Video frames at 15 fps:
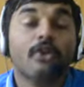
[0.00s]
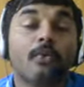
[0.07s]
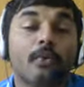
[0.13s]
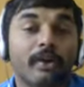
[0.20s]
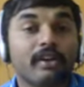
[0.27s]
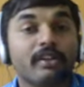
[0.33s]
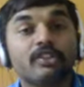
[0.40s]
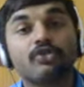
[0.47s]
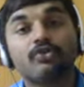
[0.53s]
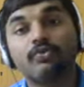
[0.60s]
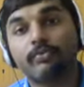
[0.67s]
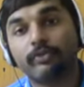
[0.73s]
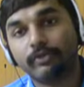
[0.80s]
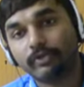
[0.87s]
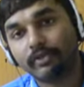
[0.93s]
whereas two
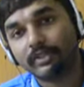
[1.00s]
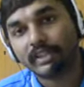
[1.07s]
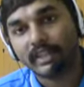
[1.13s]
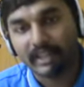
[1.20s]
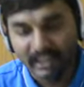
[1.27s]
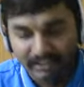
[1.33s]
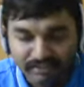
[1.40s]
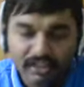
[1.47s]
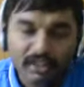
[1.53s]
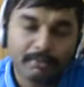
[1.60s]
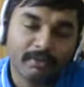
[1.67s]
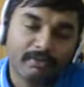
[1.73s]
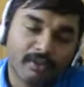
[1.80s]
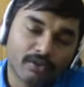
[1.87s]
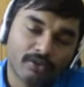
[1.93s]
bosons can definitely
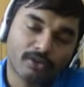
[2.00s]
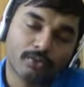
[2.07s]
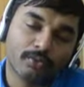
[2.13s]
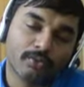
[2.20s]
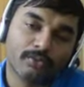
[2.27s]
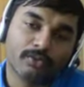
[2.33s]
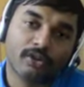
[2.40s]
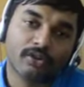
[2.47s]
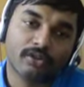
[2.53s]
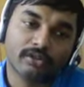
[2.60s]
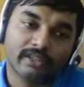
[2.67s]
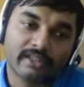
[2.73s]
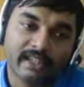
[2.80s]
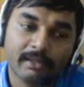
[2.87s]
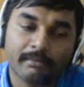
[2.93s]
be found on
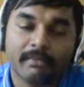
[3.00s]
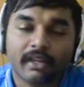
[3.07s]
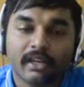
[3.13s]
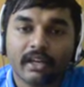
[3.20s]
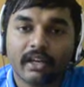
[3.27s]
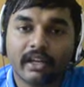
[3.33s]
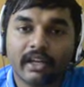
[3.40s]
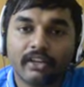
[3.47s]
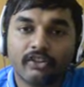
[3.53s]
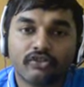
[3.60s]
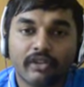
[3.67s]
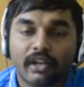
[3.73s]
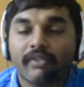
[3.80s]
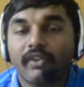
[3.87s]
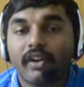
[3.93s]
the same
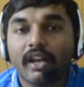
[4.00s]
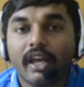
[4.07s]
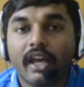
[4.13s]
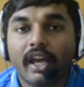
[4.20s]
energy level.